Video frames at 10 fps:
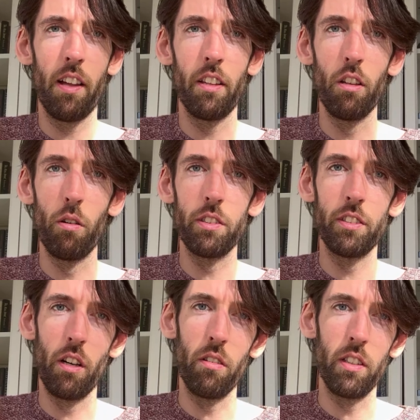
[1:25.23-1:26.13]
the lowest
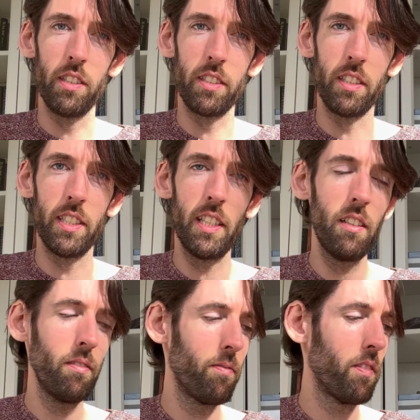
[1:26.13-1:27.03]
note is the
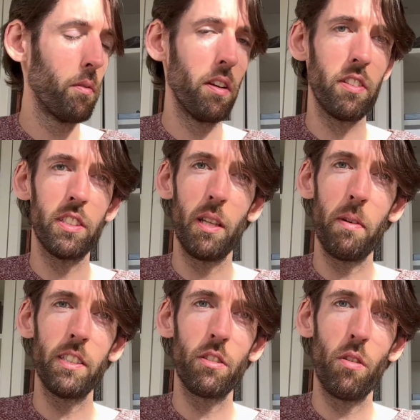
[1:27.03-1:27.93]
D, and we have our C
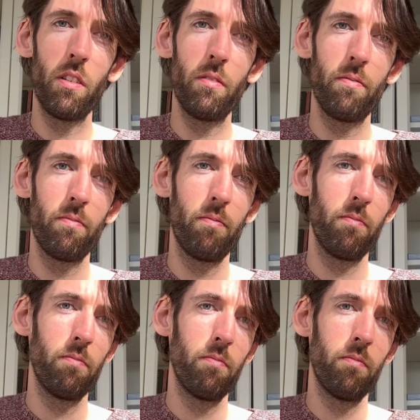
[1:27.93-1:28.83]
major chord,
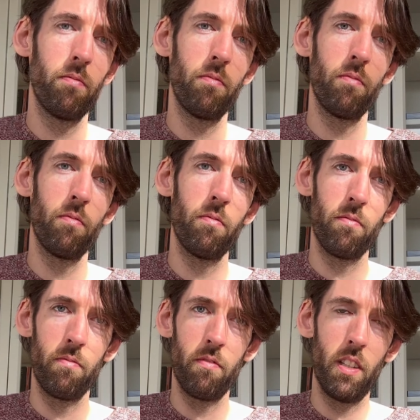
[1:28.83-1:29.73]

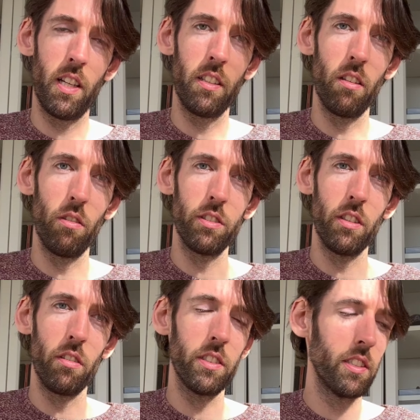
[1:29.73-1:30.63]
and the lowest
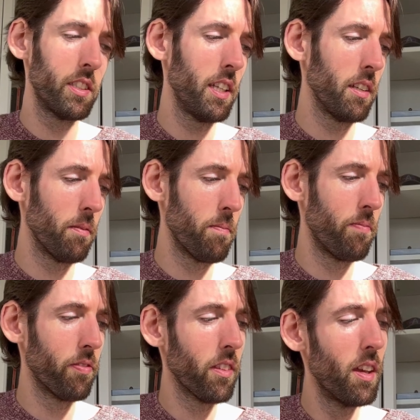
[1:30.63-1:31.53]
note is a C.
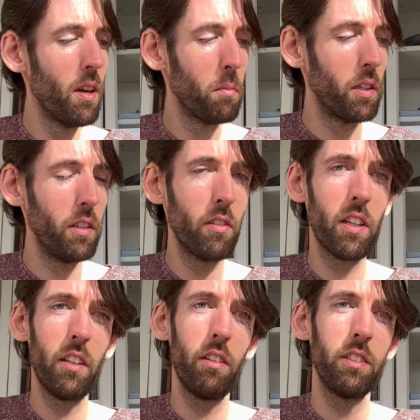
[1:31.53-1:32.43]
But you
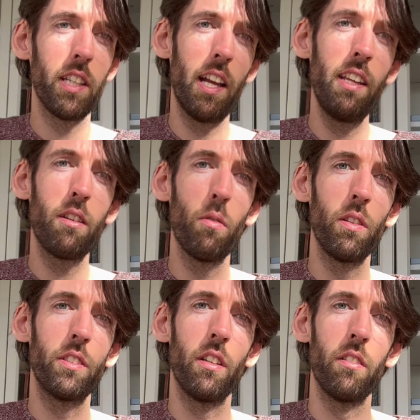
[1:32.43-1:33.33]
can use any
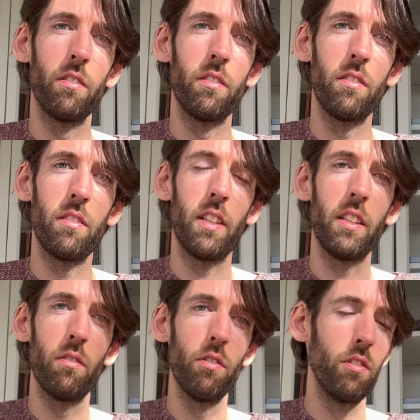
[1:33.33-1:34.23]
chord tone
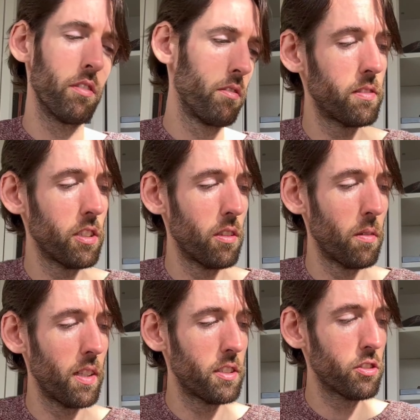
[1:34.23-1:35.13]
in the root.
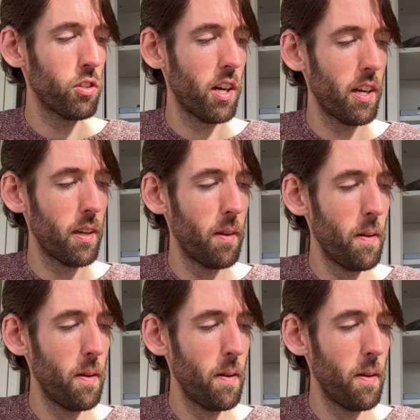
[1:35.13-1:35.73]
So let's try